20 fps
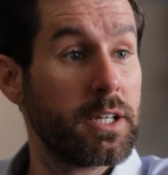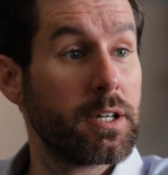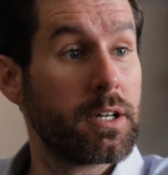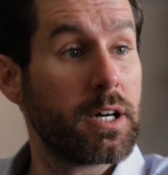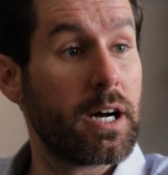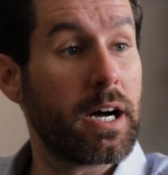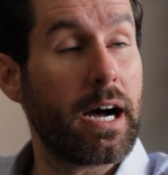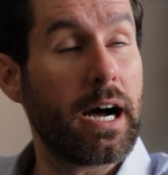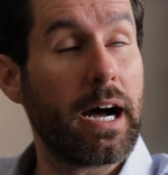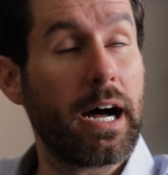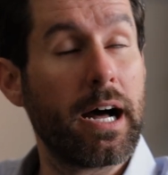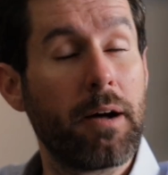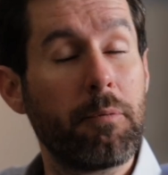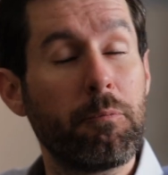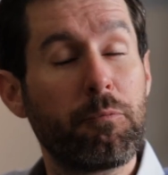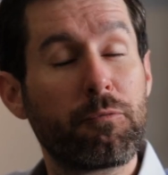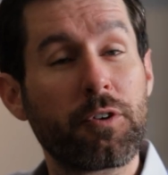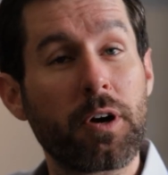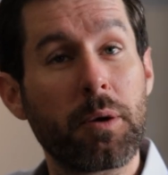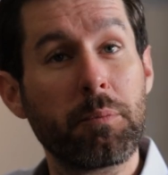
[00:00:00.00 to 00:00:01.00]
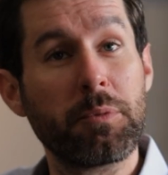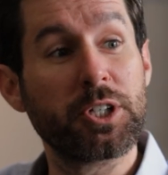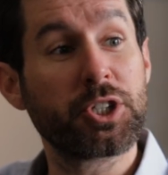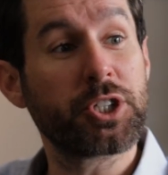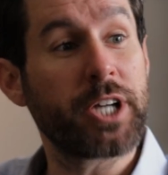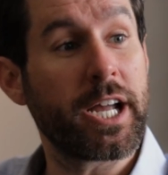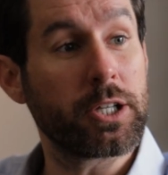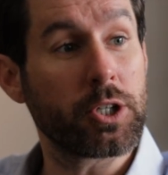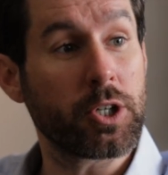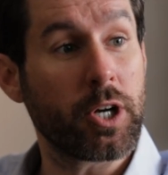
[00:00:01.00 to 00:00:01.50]
Okay, uh, from the
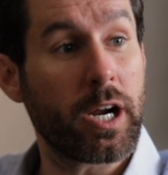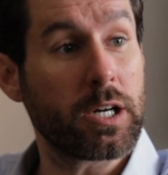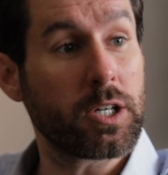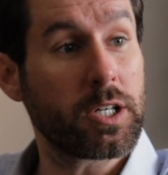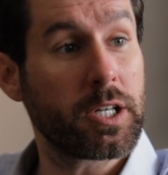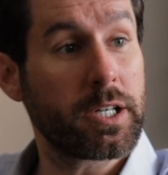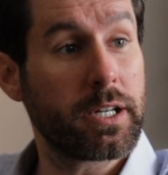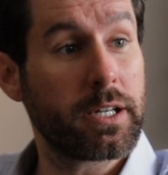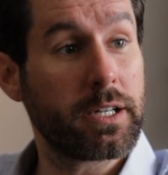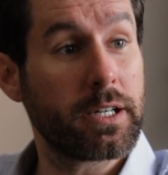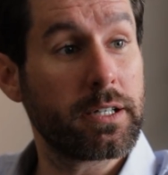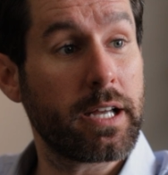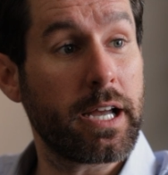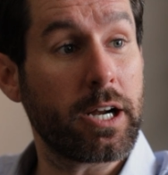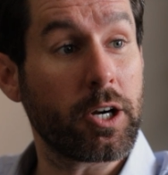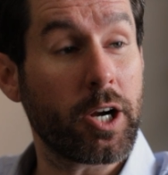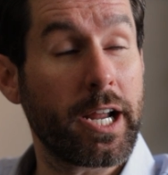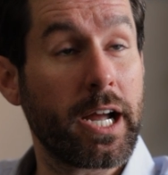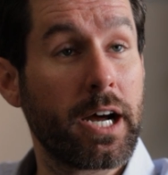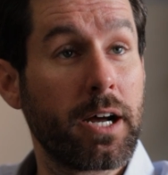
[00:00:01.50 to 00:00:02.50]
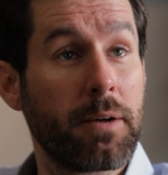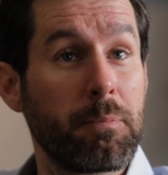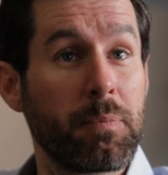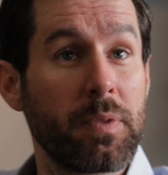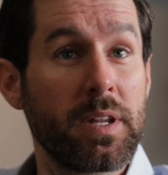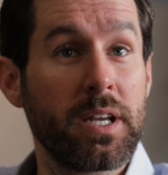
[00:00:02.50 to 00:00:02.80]
Shaler area.